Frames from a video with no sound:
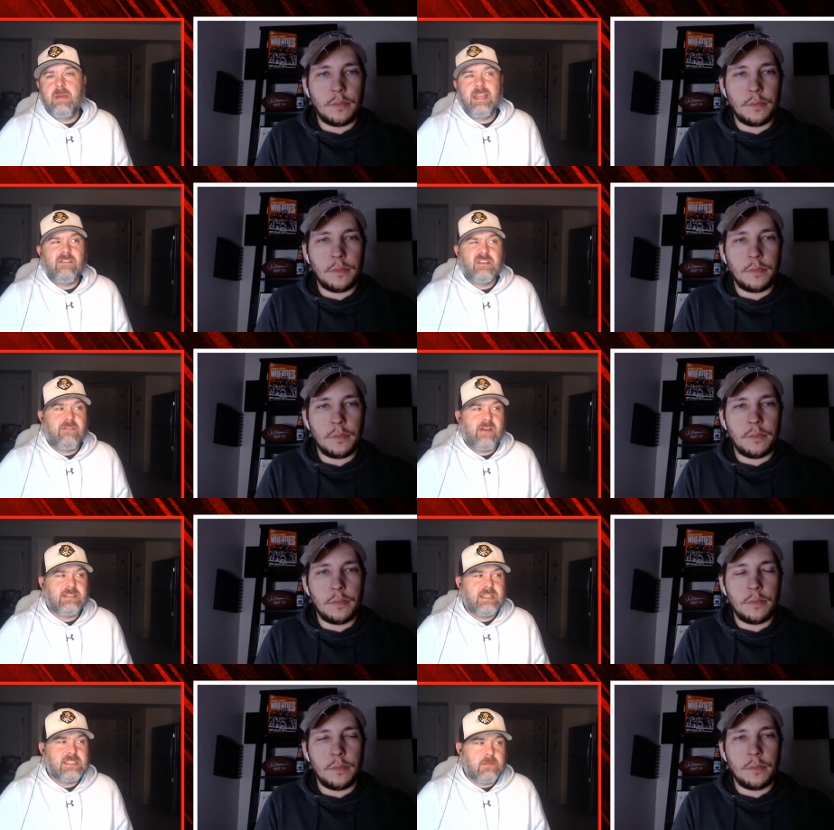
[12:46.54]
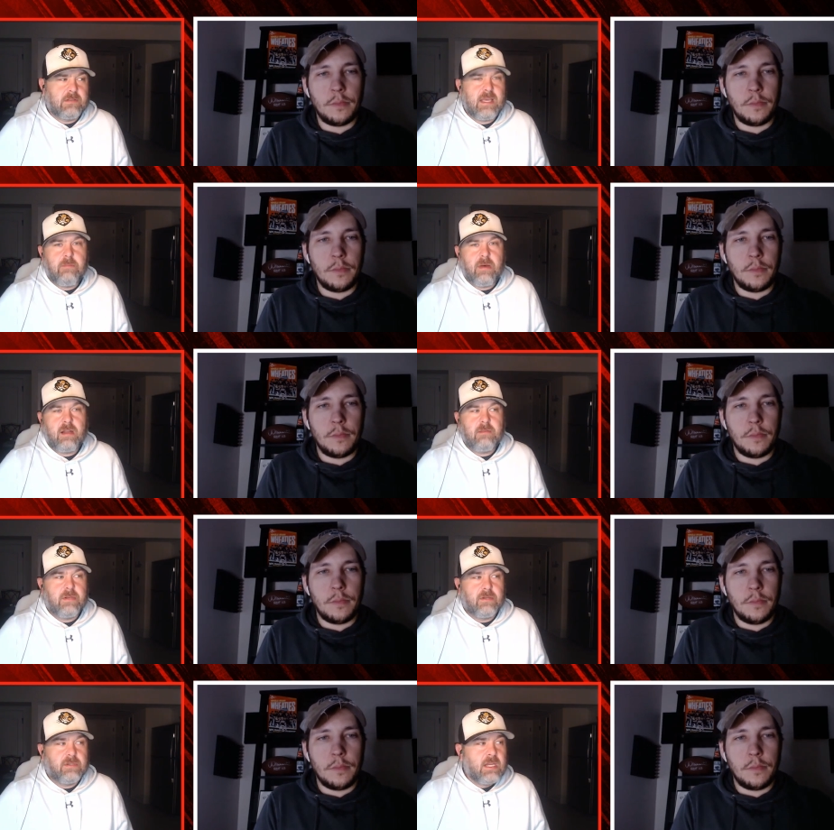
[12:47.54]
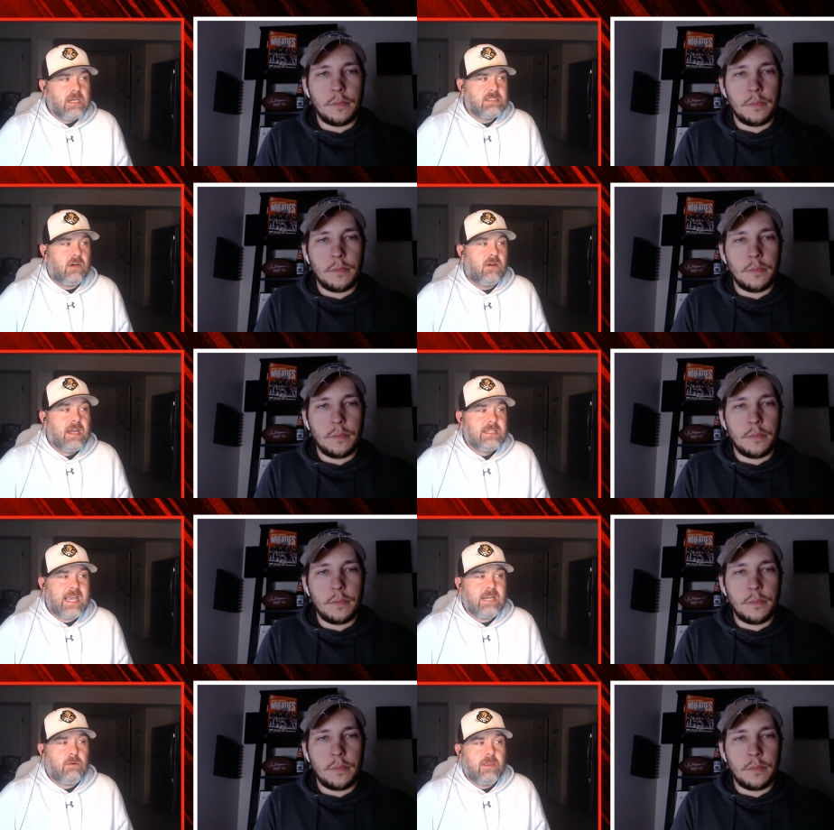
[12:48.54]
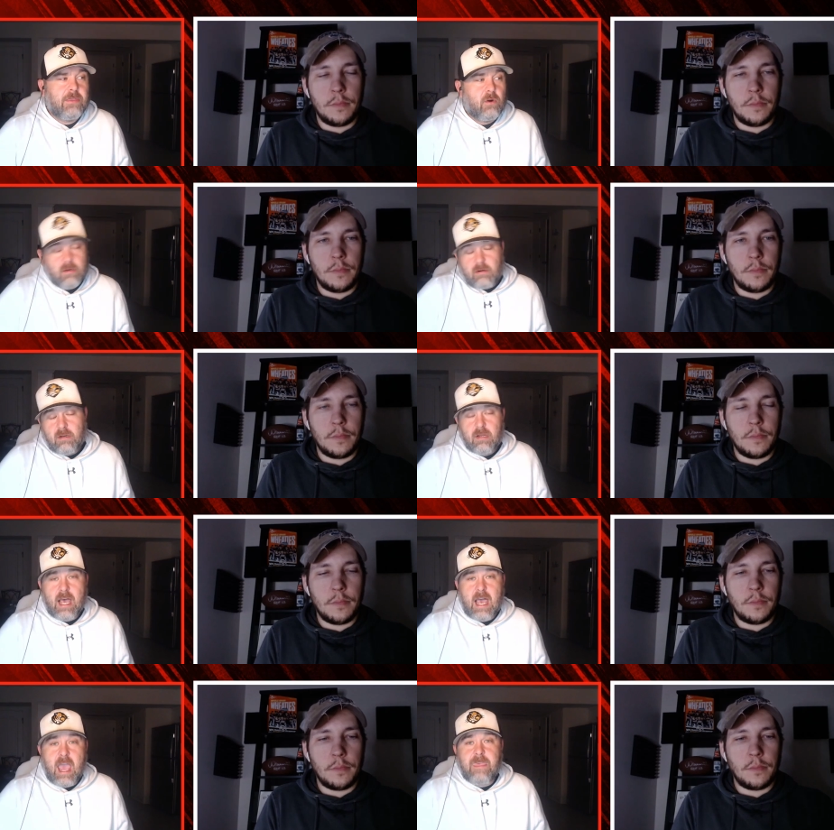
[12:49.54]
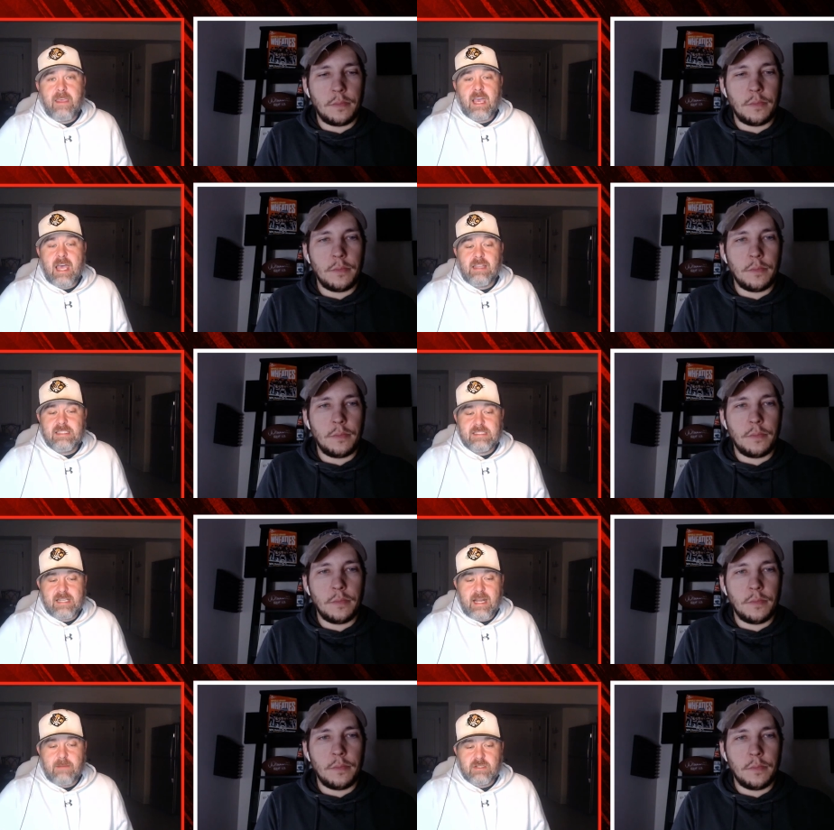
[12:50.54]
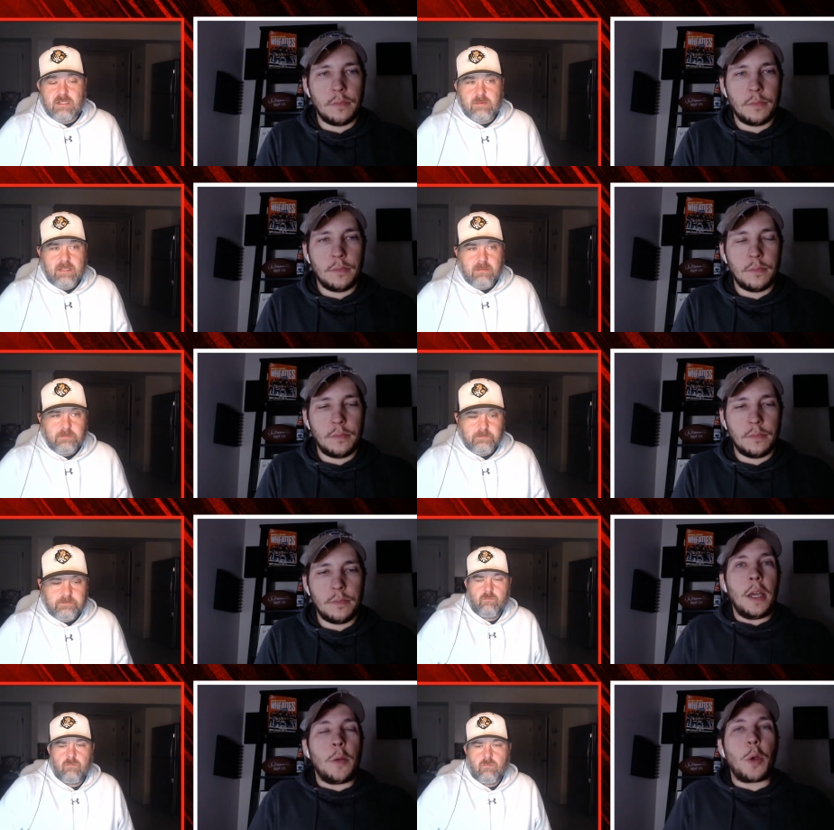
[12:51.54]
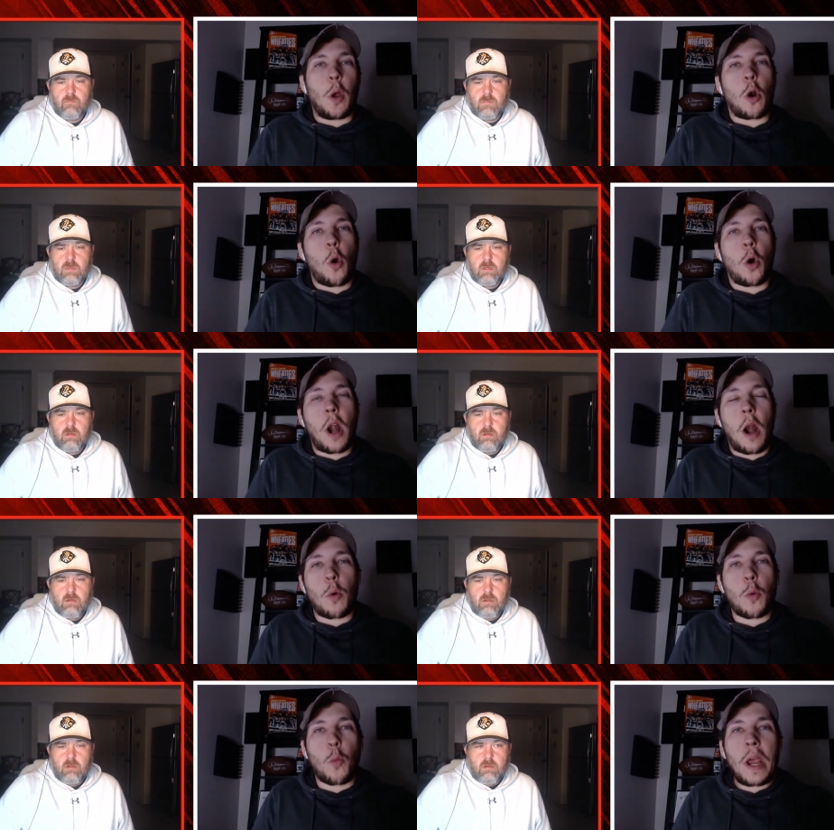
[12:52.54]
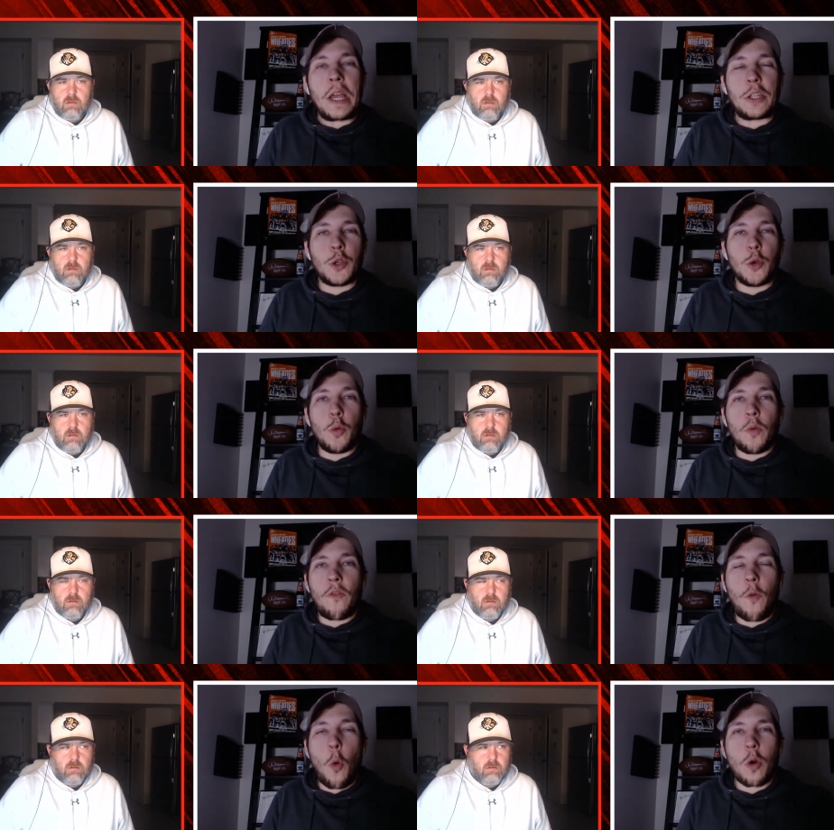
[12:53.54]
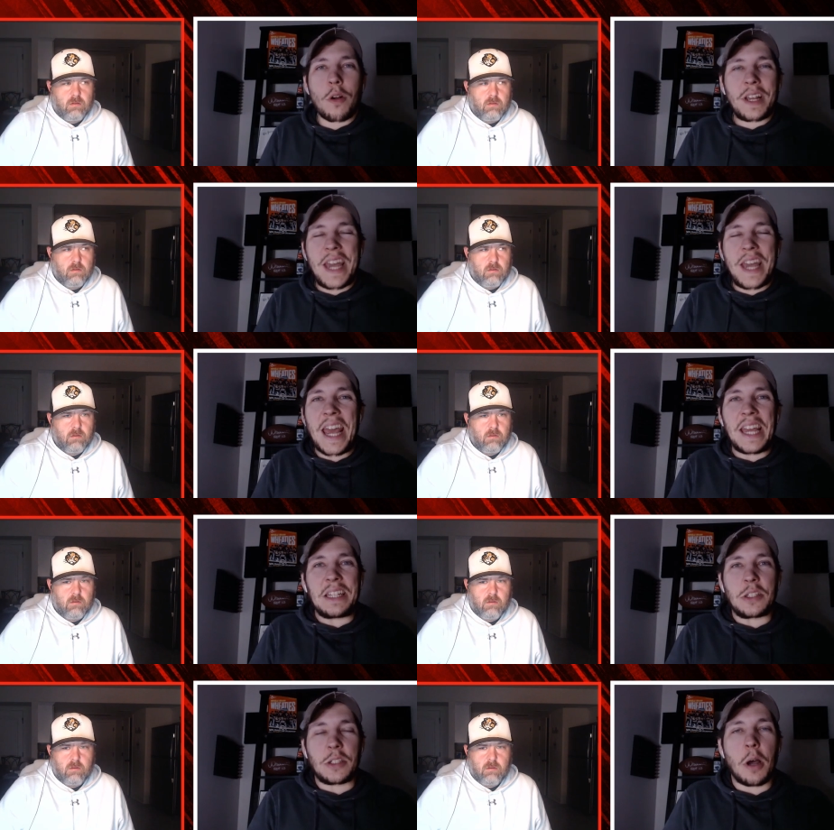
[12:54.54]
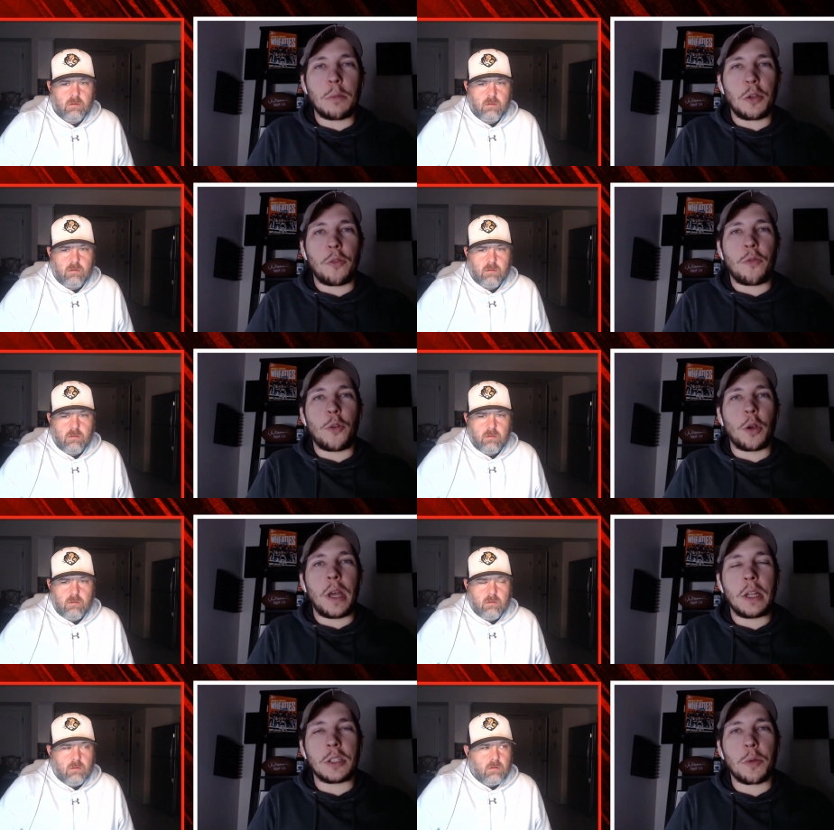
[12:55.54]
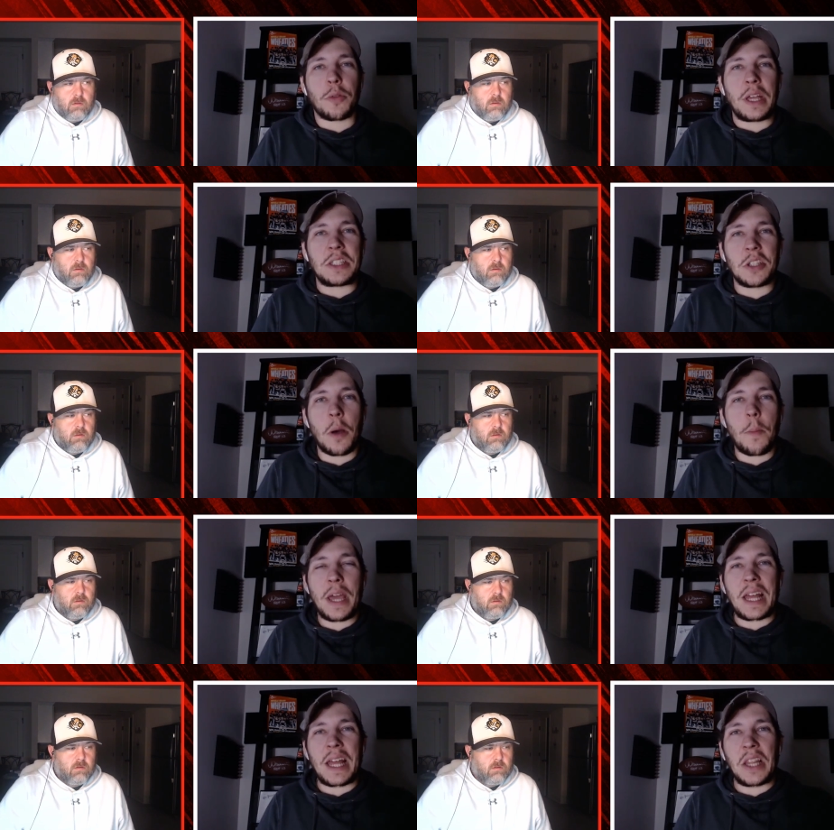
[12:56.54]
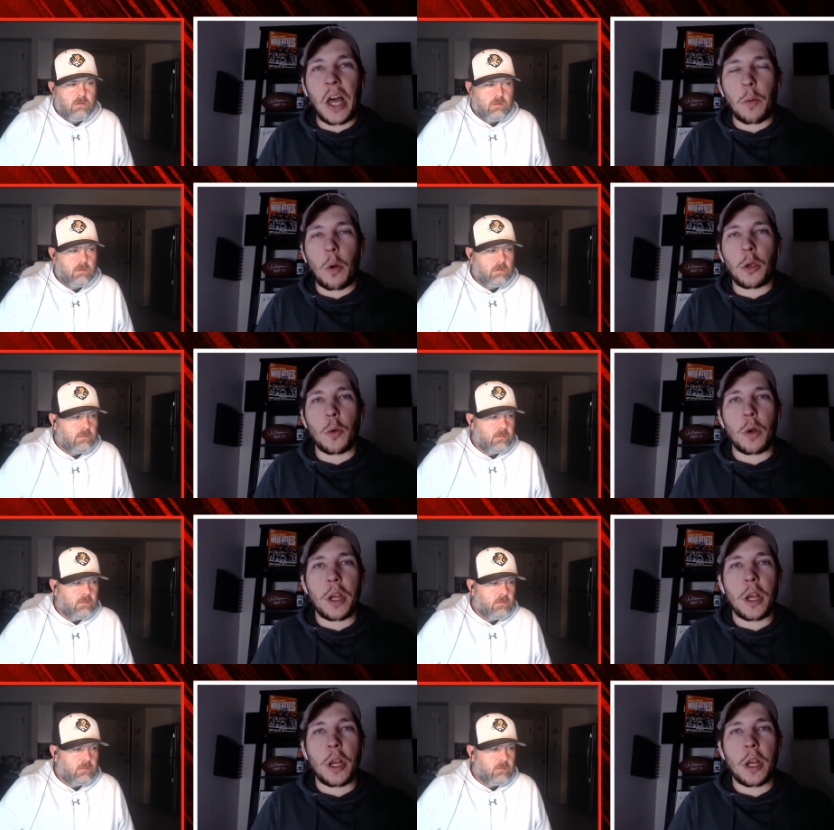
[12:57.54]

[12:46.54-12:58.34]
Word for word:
Speaker 1: bit like of a Devontae Smith type body build. So Tyquan Thornton, I think at least is an option this week.
Speaker 2: And we are on our way to 4K subs. So if you could hit us with a sub and a like while you were